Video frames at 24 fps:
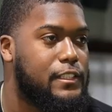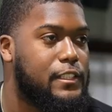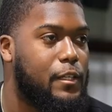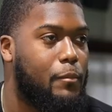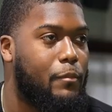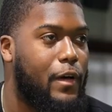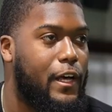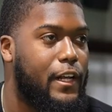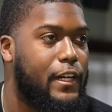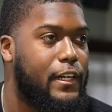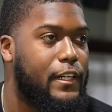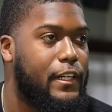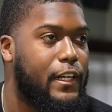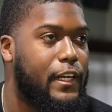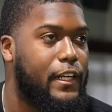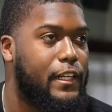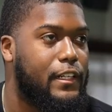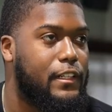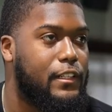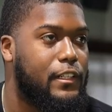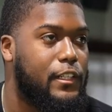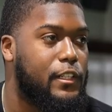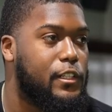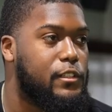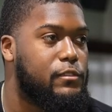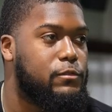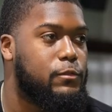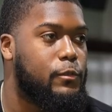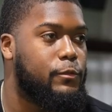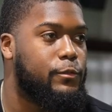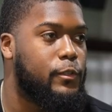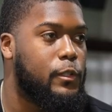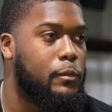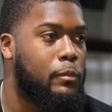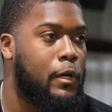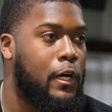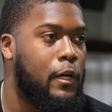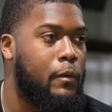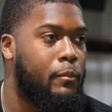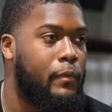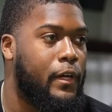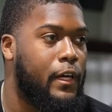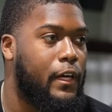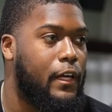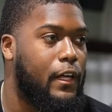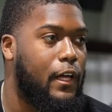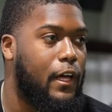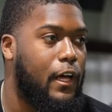Somebody that lives for football,
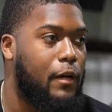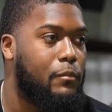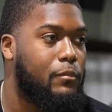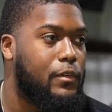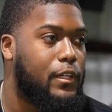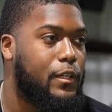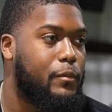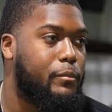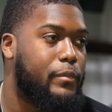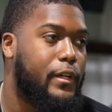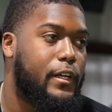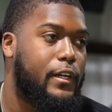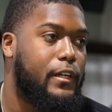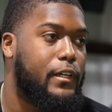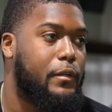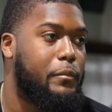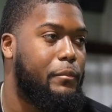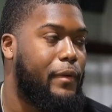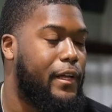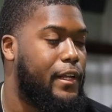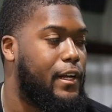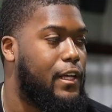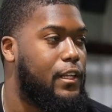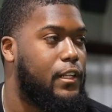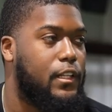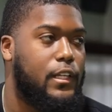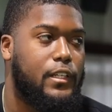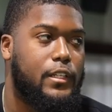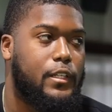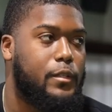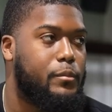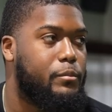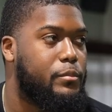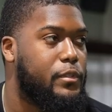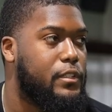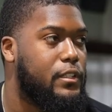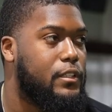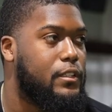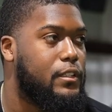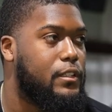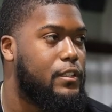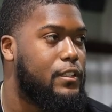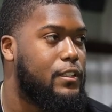man. I'm a competitor, man. I love to compete.